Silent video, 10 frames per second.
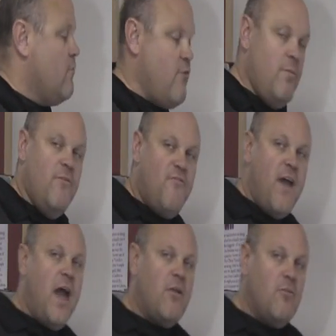From the
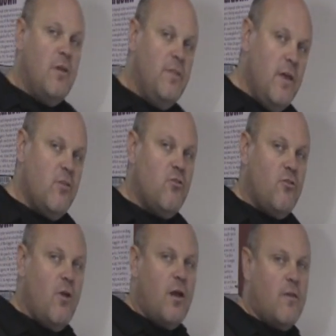factory, these
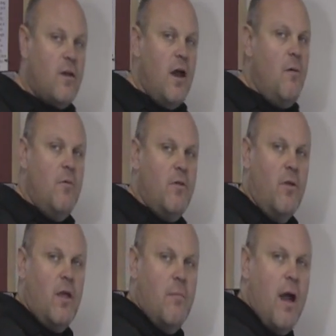trucks come with
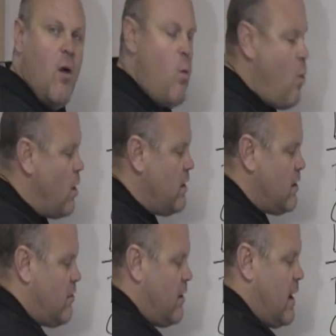only about 1
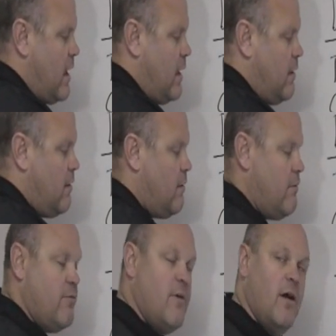degree
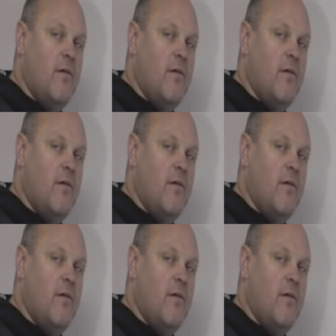of